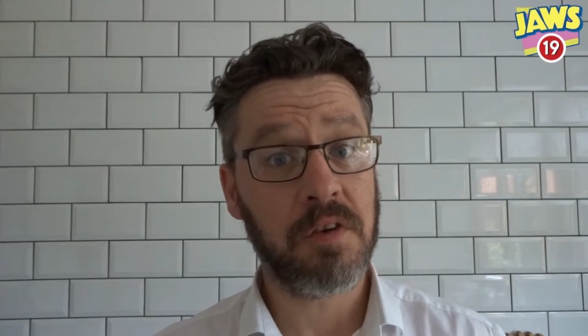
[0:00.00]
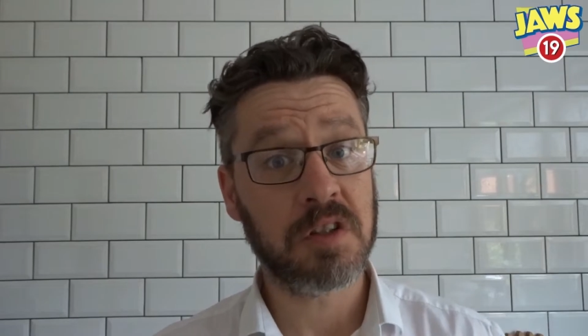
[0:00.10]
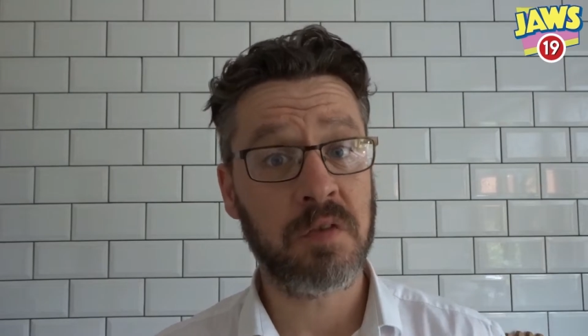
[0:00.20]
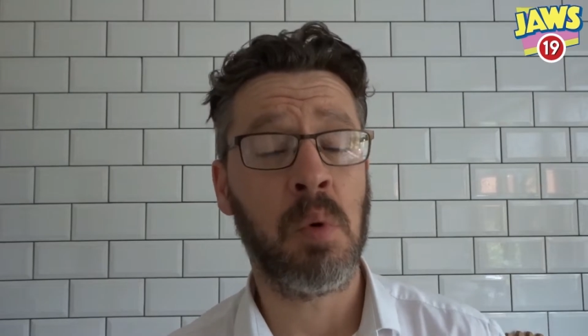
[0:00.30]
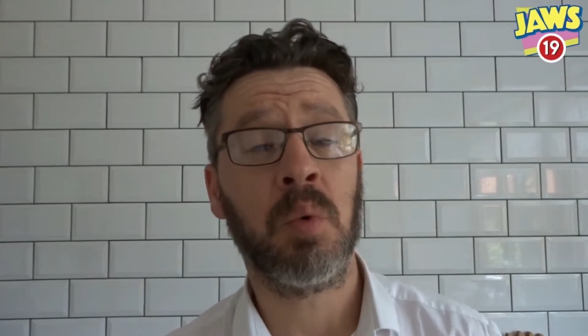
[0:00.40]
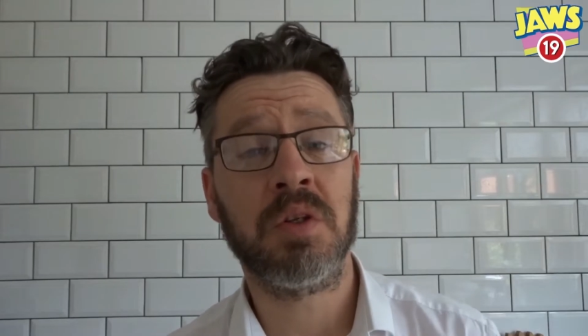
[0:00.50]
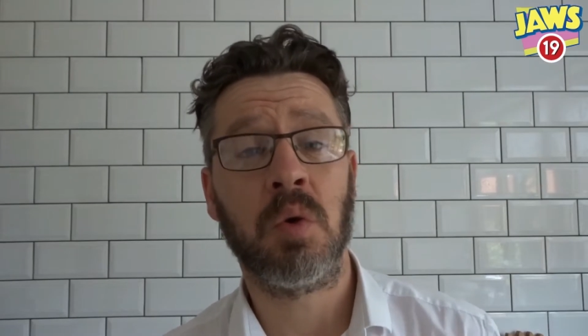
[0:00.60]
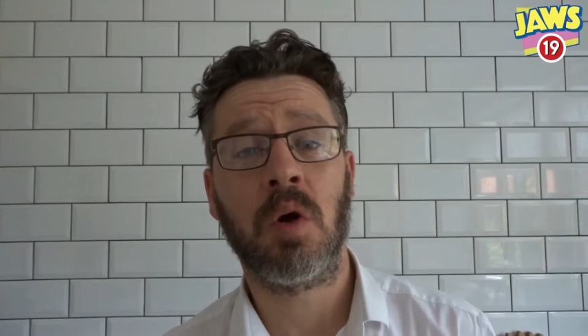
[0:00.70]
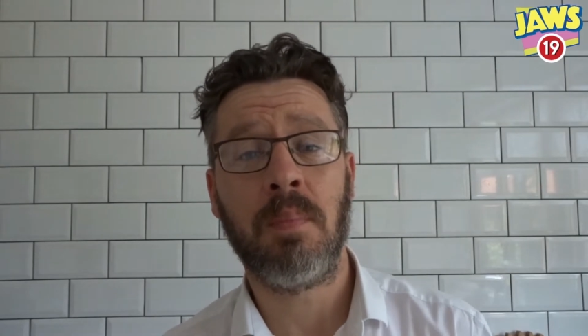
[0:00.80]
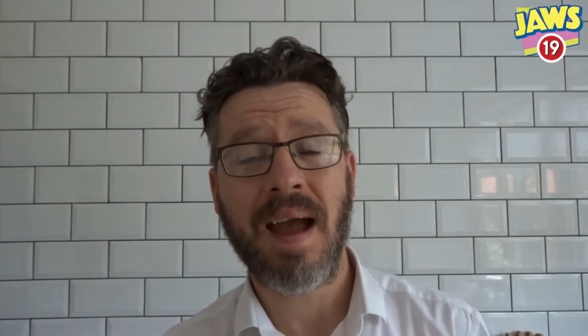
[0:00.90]
first film I want to
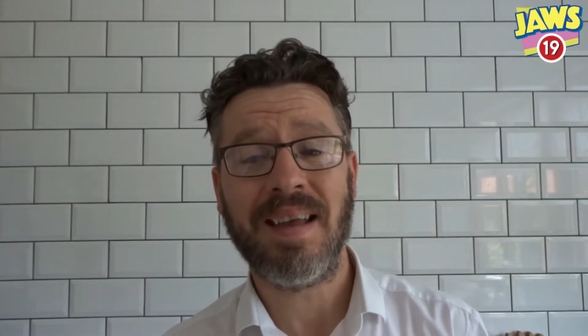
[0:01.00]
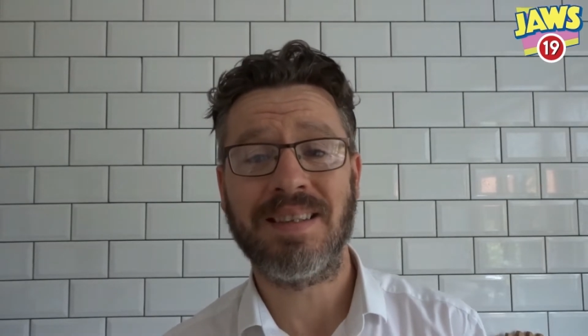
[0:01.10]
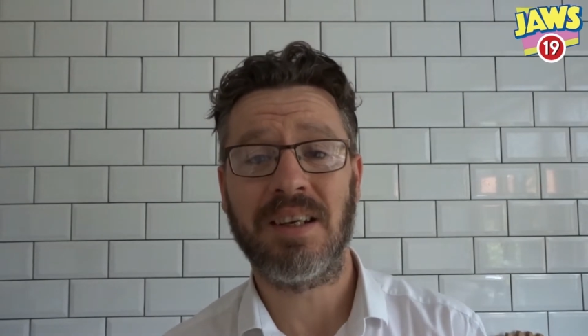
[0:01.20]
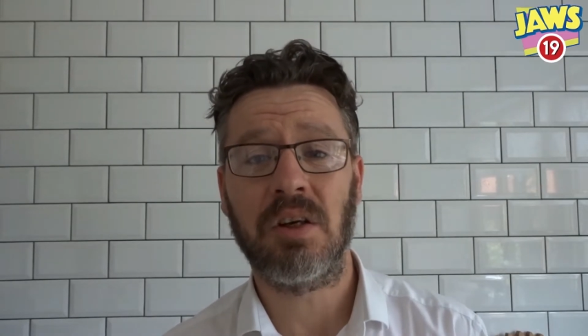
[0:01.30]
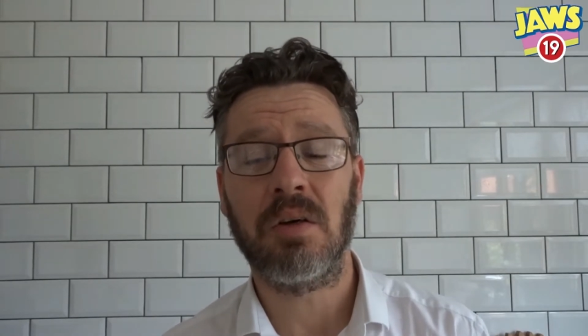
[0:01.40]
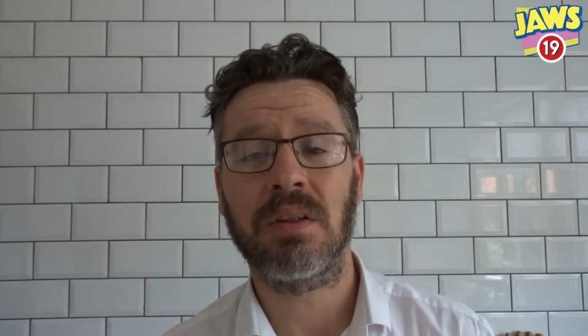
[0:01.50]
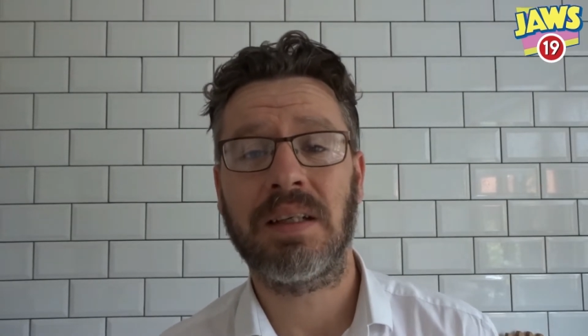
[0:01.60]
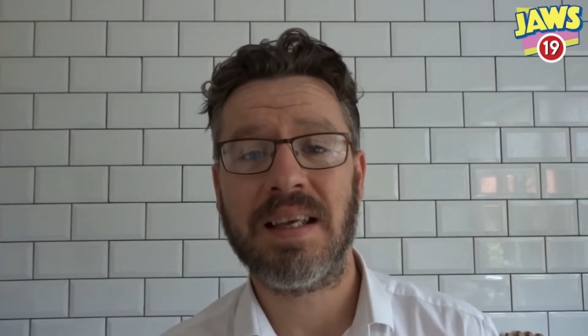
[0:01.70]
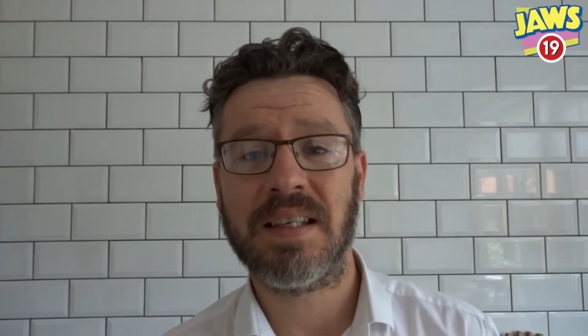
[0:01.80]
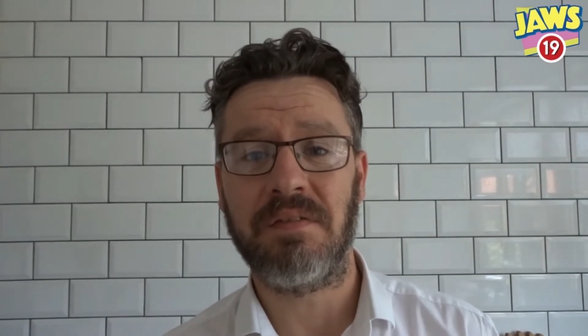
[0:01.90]
talk about is the cult
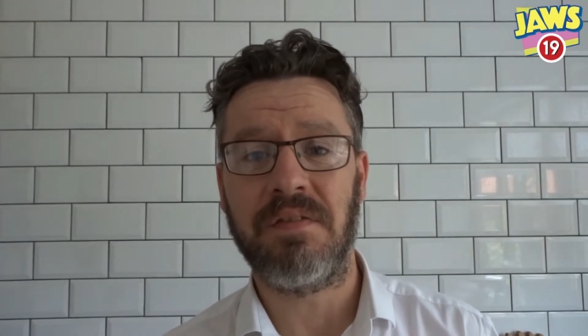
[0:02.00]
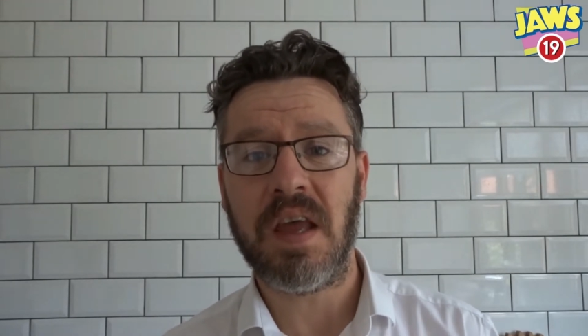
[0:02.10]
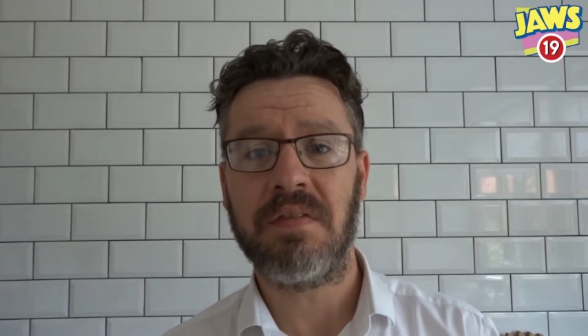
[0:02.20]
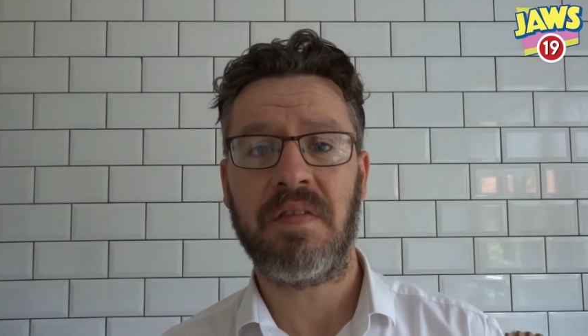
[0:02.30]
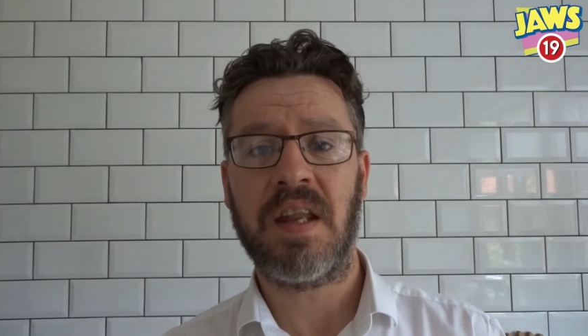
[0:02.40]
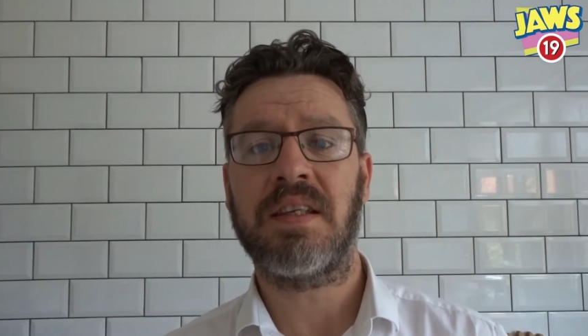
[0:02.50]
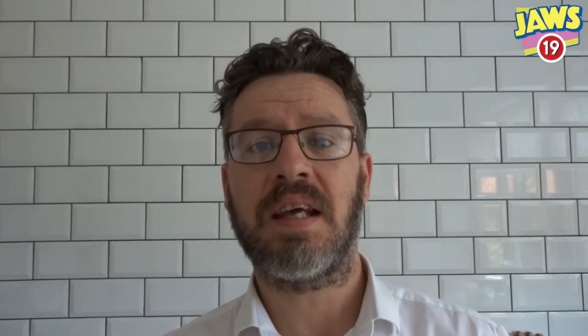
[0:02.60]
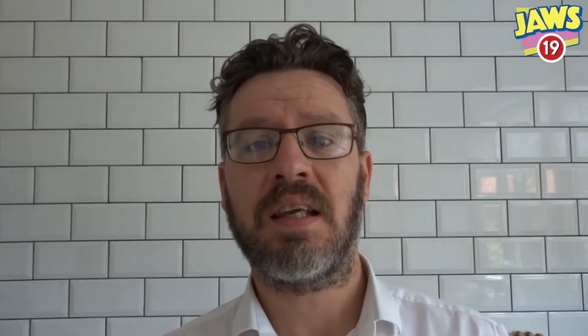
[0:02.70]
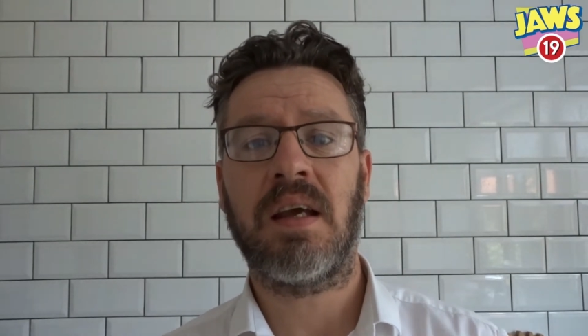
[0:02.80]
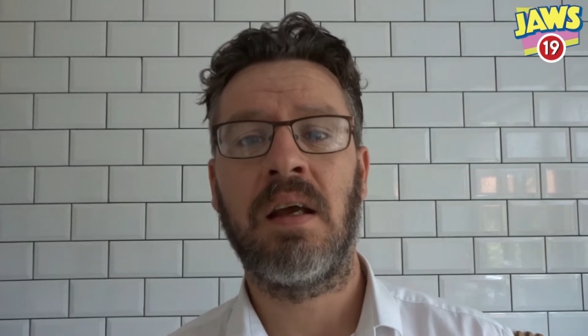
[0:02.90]
classic V for
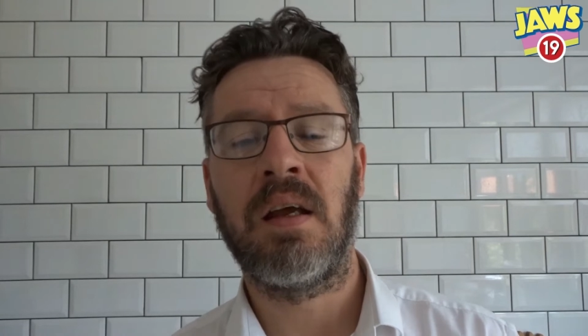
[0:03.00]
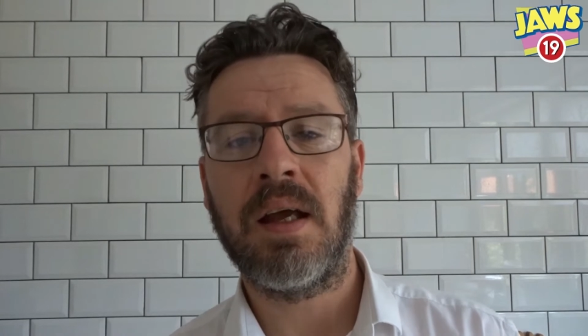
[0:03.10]
Vendetta,